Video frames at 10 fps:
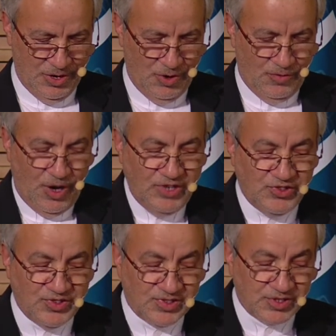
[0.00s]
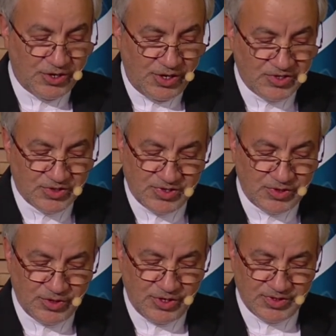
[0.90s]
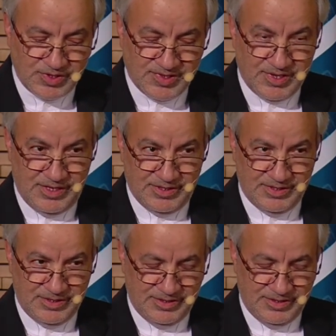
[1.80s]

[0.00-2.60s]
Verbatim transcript: Why Jesus Christ does not understand?